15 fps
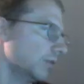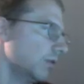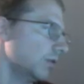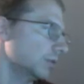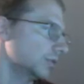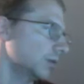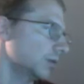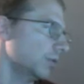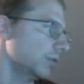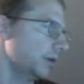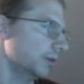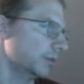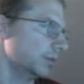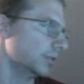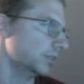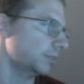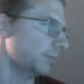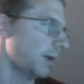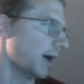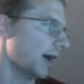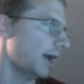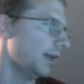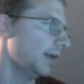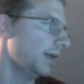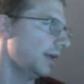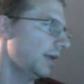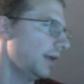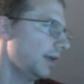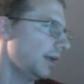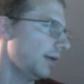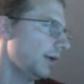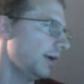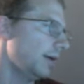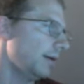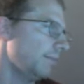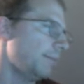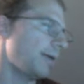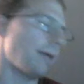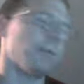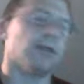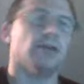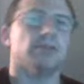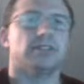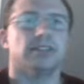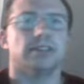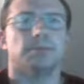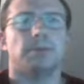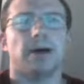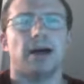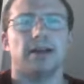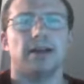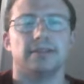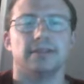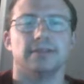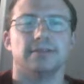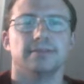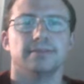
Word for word: also here at this spot, but I'm gonna go Tsitsipas.